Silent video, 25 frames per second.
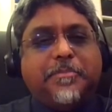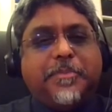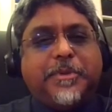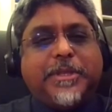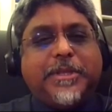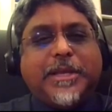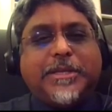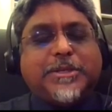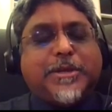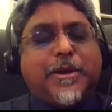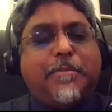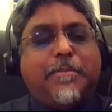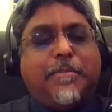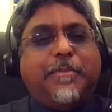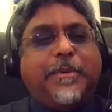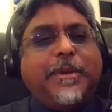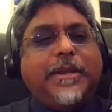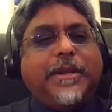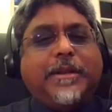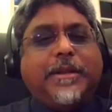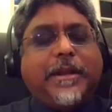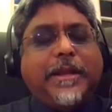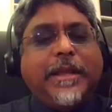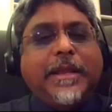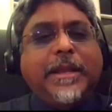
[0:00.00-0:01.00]
But that's
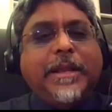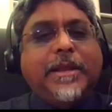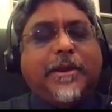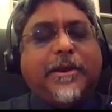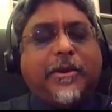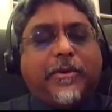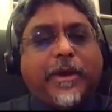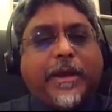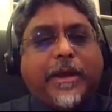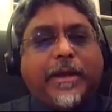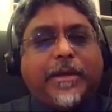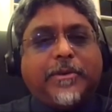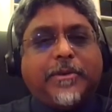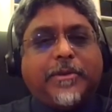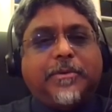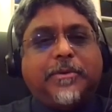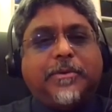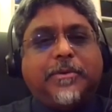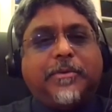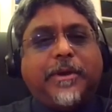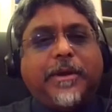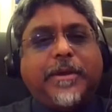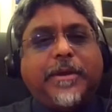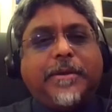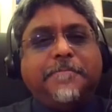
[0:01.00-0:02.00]
completely incorrect,
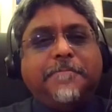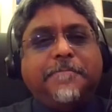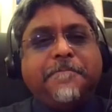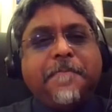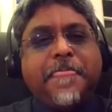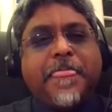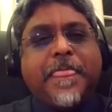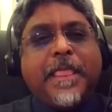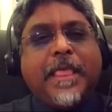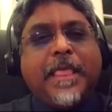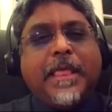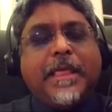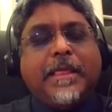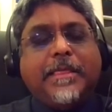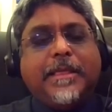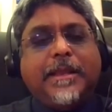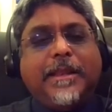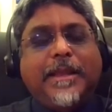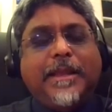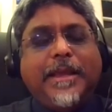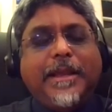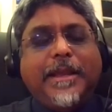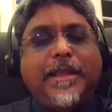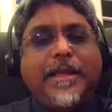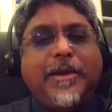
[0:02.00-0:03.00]
right? The
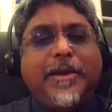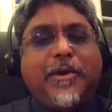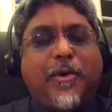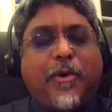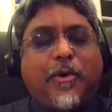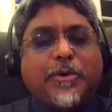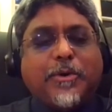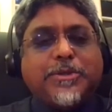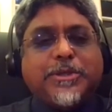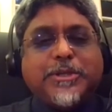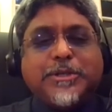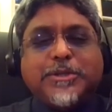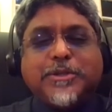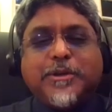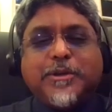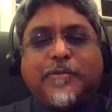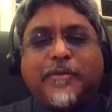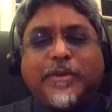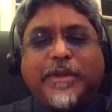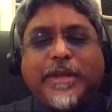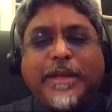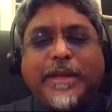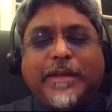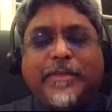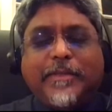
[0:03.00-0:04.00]
leading causes
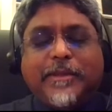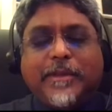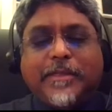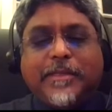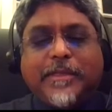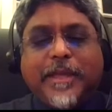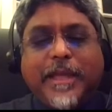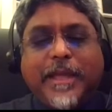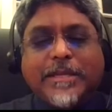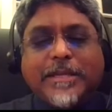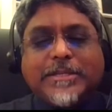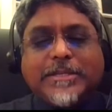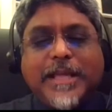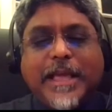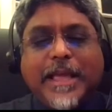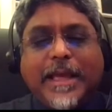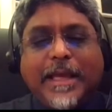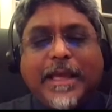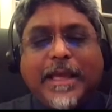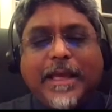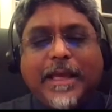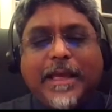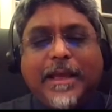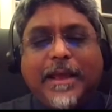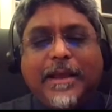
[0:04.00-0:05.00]
of death are things
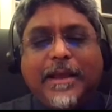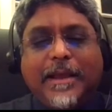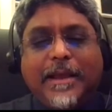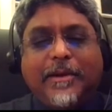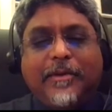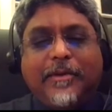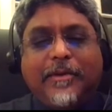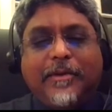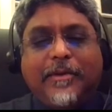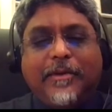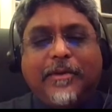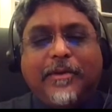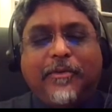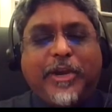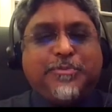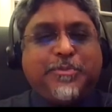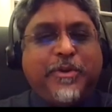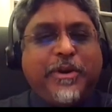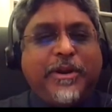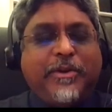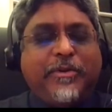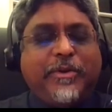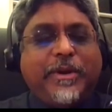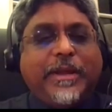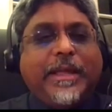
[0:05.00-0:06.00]
like
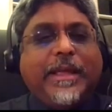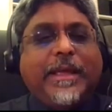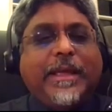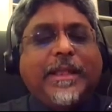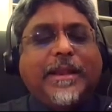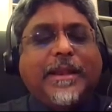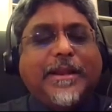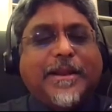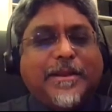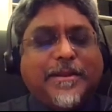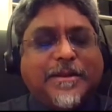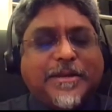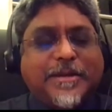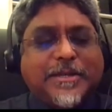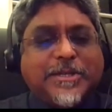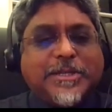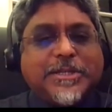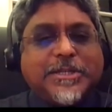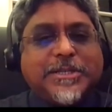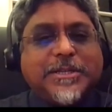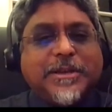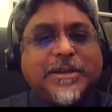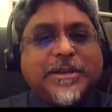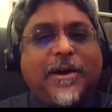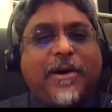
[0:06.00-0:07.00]
respiratory
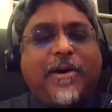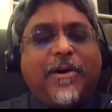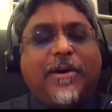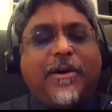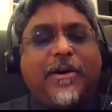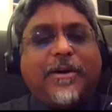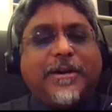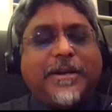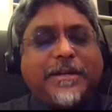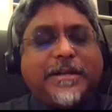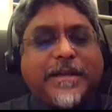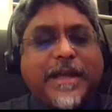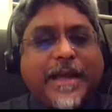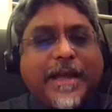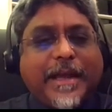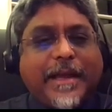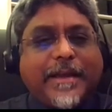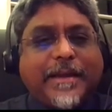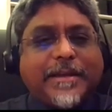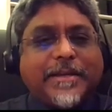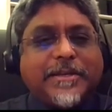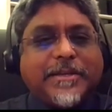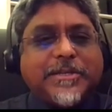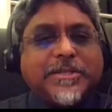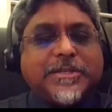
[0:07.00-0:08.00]
illness, heart
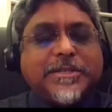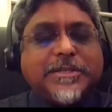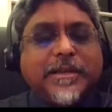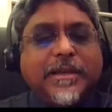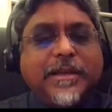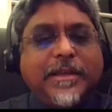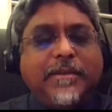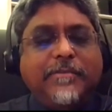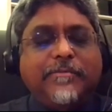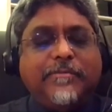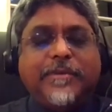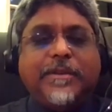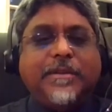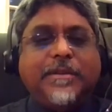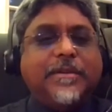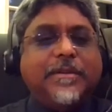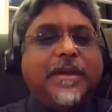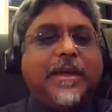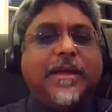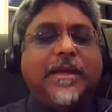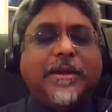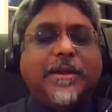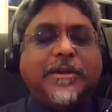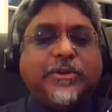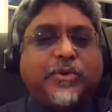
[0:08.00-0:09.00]
attacks, even
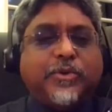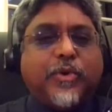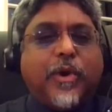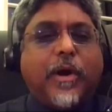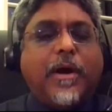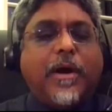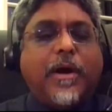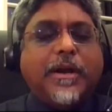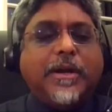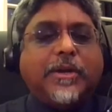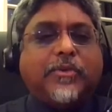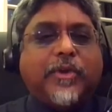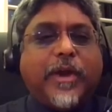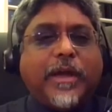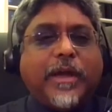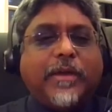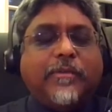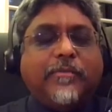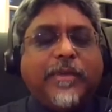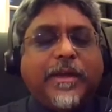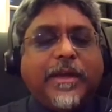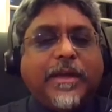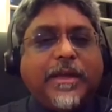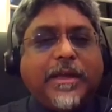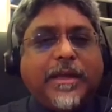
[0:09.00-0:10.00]
drunk
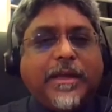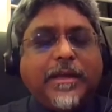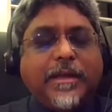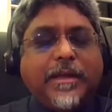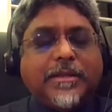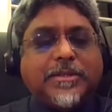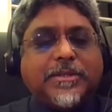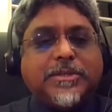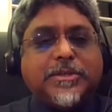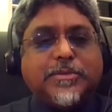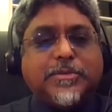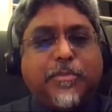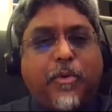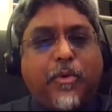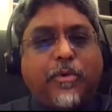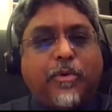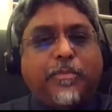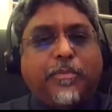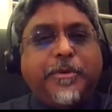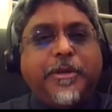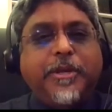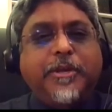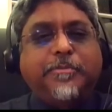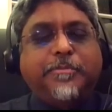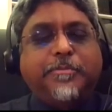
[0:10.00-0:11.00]
driving kills more
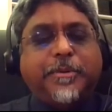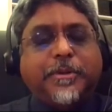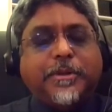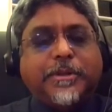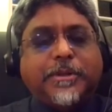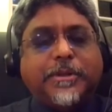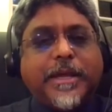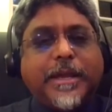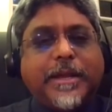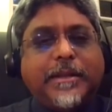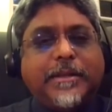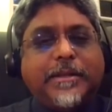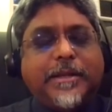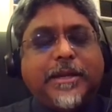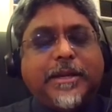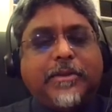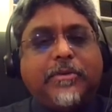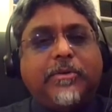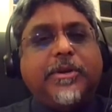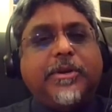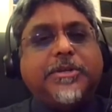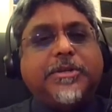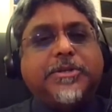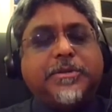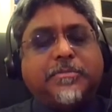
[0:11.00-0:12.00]
people than
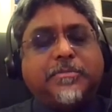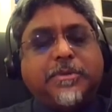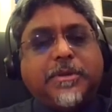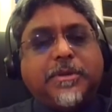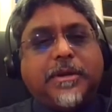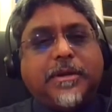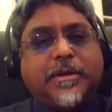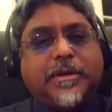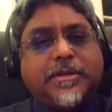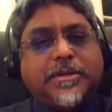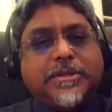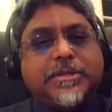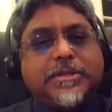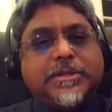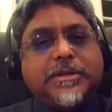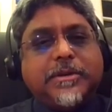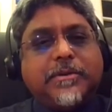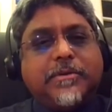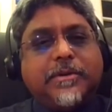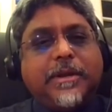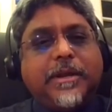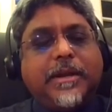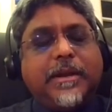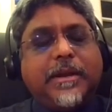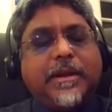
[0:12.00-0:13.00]
terrorism does,
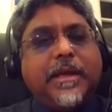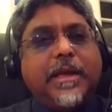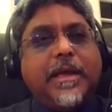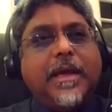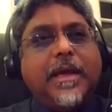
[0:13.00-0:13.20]
right?